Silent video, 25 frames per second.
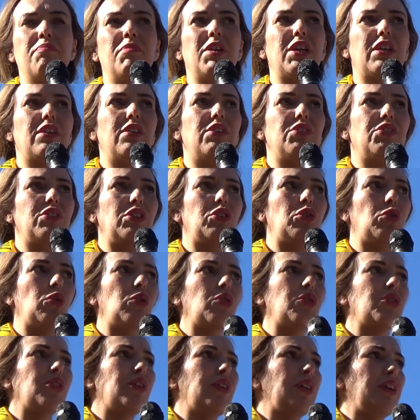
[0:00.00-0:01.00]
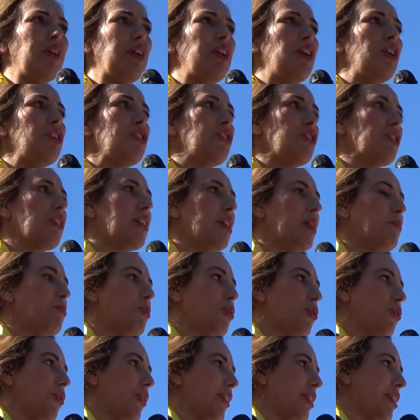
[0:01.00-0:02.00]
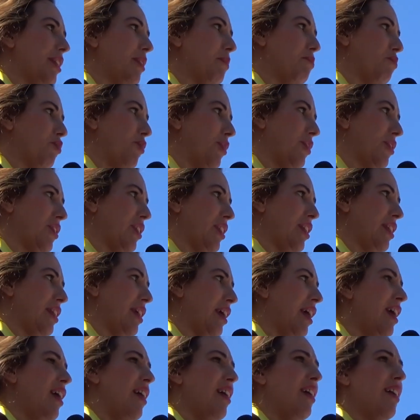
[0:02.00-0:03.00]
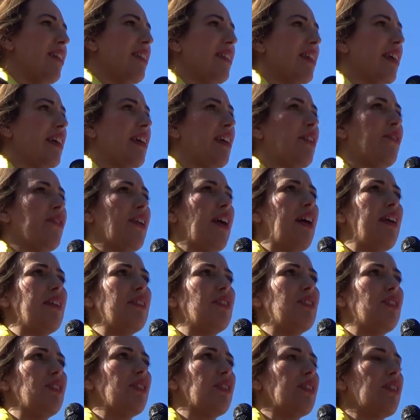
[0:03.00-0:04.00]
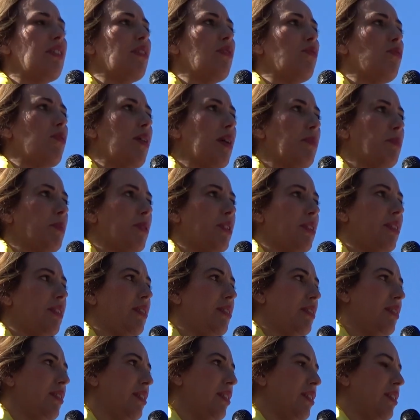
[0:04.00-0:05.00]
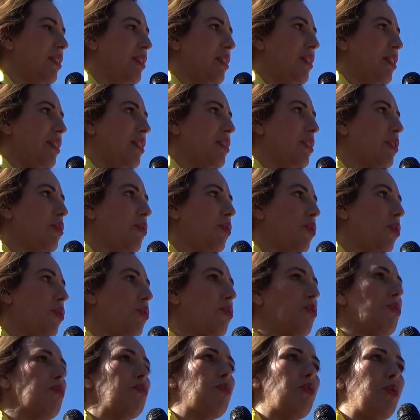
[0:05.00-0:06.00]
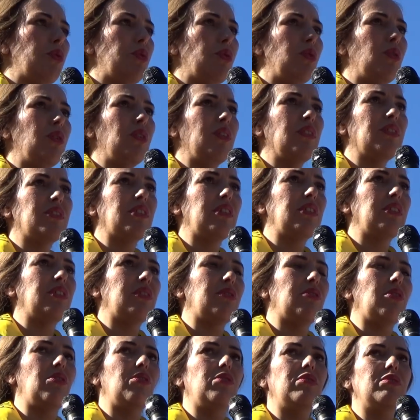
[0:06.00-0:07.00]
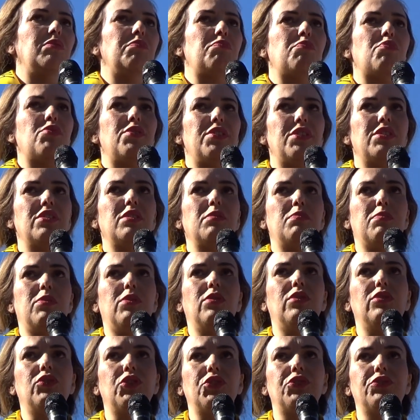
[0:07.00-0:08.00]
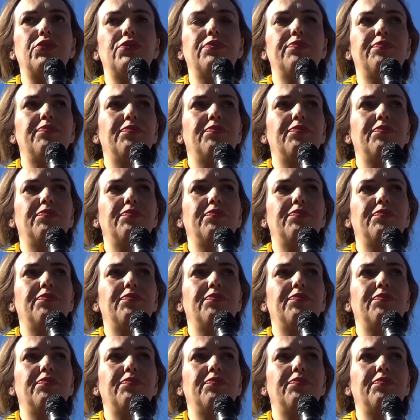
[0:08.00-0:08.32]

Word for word: because in order to keep Julian in prison, they have had to corrupt their own rules and their own principles.